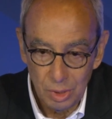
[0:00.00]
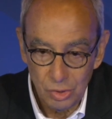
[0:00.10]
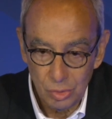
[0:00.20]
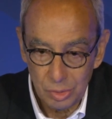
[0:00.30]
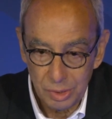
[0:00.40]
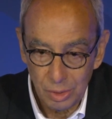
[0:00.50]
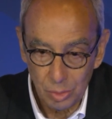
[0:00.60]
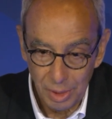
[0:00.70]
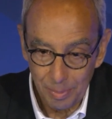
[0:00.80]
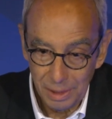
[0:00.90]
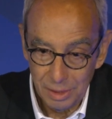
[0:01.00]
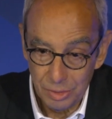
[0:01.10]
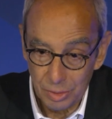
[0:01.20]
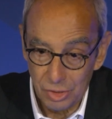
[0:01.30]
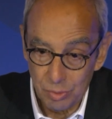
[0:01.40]
So
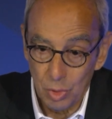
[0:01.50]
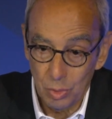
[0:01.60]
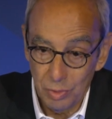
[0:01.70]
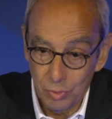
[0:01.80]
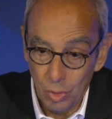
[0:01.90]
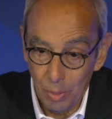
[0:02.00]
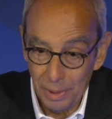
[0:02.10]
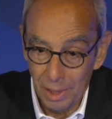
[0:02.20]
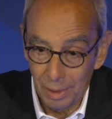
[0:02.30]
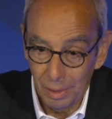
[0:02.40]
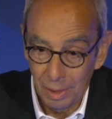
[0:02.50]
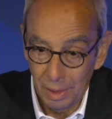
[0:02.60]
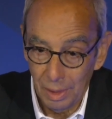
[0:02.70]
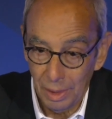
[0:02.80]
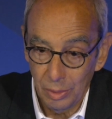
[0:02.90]
what they've done is
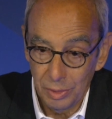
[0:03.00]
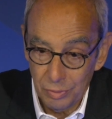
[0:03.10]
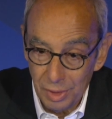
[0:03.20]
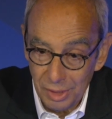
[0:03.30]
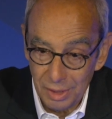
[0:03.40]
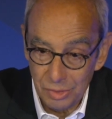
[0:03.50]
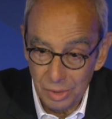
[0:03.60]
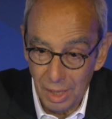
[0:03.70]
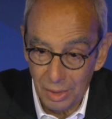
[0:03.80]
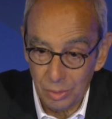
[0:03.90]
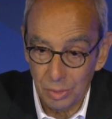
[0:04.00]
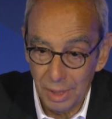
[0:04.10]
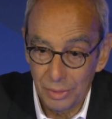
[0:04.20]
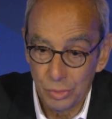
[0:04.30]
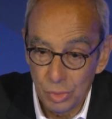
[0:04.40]
taken
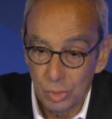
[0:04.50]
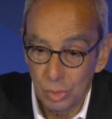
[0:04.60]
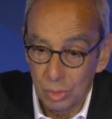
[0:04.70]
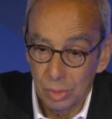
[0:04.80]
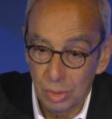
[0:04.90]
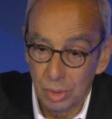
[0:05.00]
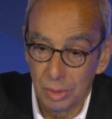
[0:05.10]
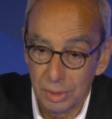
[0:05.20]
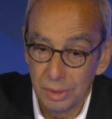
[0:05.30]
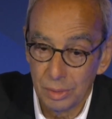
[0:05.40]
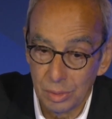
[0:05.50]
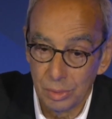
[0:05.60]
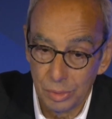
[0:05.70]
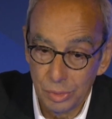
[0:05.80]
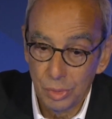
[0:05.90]
commitments at European, international,
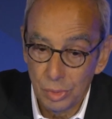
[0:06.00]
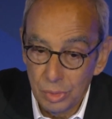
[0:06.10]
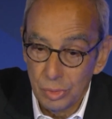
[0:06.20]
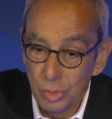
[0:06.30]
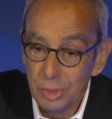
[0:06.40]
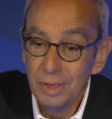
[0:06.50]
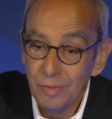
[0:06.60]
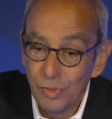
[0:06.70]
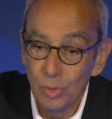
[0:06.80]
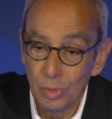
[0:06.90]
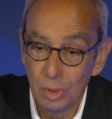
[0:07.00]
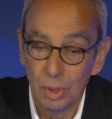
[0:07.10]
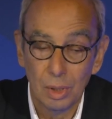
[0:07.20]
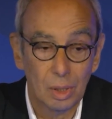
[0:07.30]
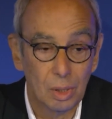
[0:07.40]
and European levels. So
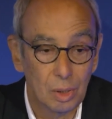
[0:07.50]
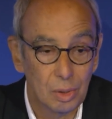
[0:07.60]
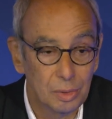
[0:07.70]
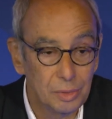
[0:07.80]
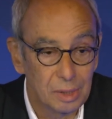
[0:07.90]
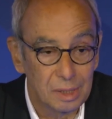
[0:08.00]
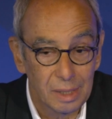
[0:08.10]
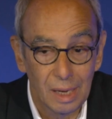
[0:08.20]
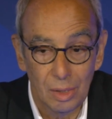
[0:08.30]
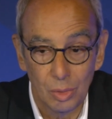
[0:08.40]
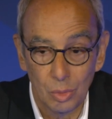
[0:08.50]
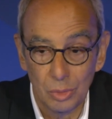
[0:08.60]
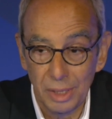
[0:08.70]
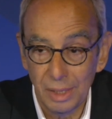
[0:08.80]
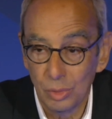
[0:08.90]
that 2 levels, if you
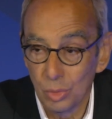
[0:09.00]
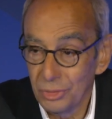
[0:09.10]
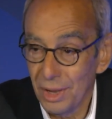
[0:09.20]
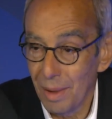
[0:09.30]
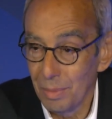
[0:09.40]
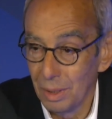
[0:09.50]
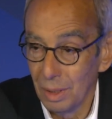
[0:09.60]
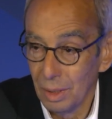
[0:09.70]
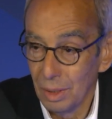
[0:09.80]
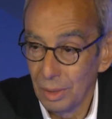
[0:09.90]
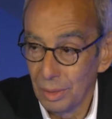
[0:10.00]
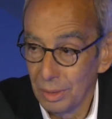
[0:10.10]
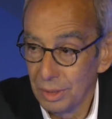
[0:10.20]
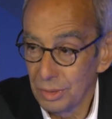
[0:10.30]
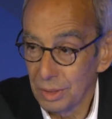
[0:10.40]
like, where
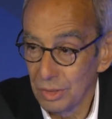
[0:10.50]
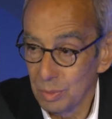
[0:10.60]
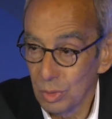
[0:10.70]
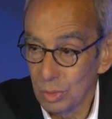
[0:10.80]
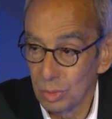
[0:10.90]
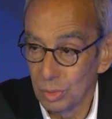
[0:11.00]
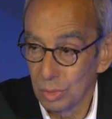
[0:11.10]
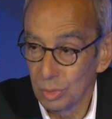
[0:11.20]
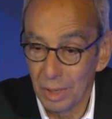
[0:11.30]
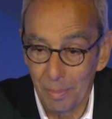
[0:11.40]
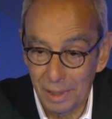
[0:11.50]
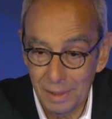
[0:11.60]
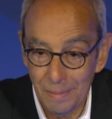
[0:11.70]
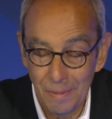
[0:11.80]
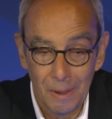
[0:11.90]
we're accountable for the
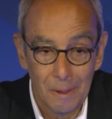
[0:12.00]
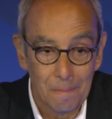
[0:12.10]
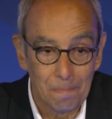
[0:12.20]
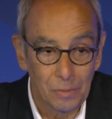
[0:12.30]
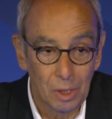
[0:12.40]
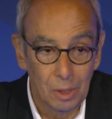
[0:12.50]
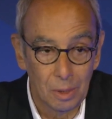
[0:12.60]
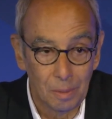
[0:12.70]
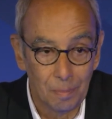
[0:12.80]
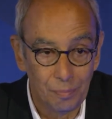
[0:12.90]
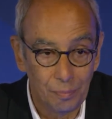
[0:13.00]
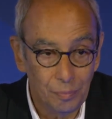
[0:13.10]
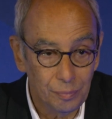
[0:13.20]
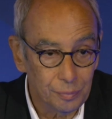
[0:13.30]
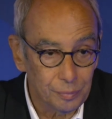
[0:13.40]
commitments we've made
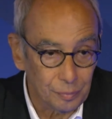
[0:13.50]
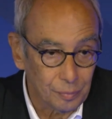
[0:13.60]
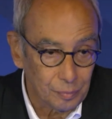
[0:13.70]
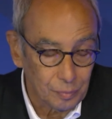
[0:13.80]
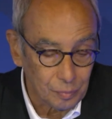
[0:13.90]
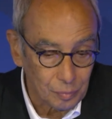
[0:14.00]
so far.